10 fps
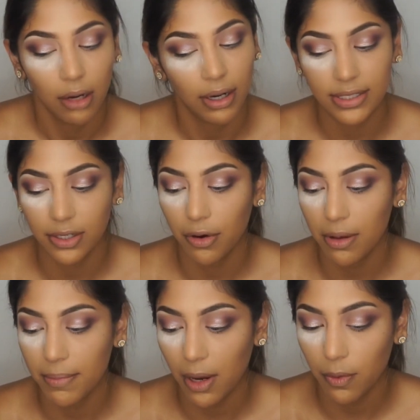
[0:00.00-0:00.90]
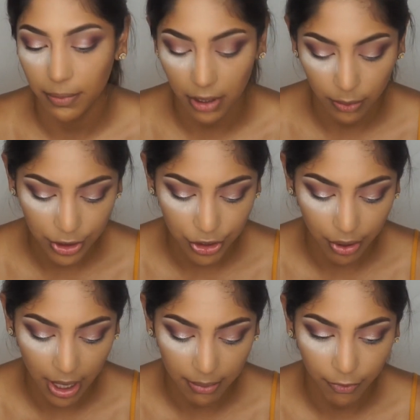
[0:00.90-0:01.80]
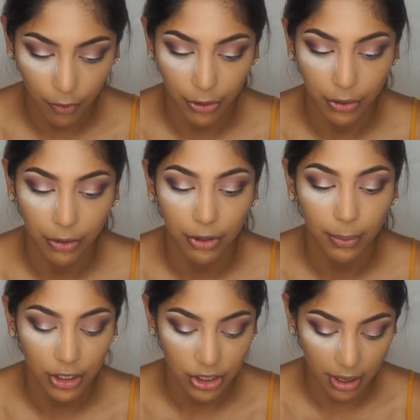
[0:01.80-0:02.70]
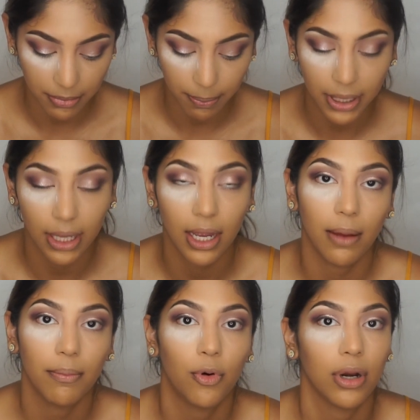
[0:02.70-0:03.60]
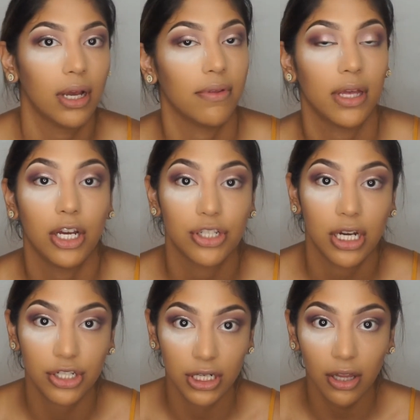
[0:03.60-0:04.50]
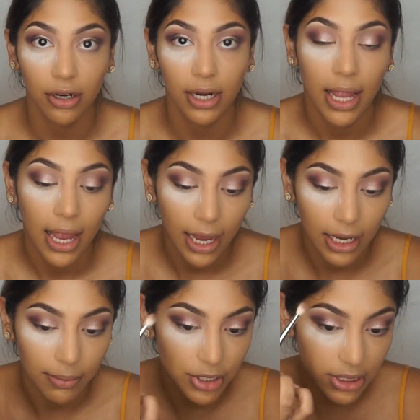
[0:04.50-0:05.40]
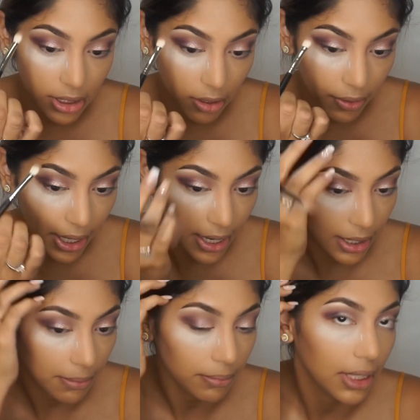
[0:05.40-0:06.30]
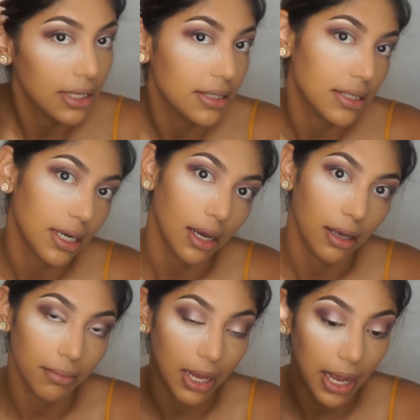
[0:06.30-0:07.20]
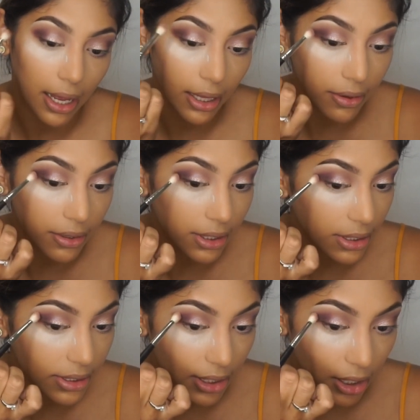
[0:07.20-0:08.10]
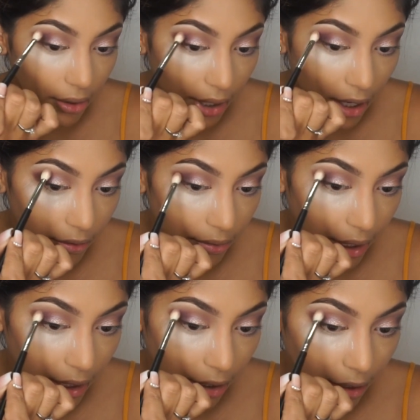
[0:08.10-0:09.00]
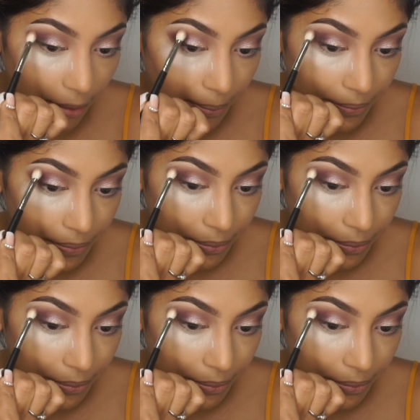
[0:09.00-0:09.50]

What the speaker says: Alright, so going back with my original M433 brush, I'm picking up more of the Hush Hush color. And I'm just going to go ahead and blend this color out right here.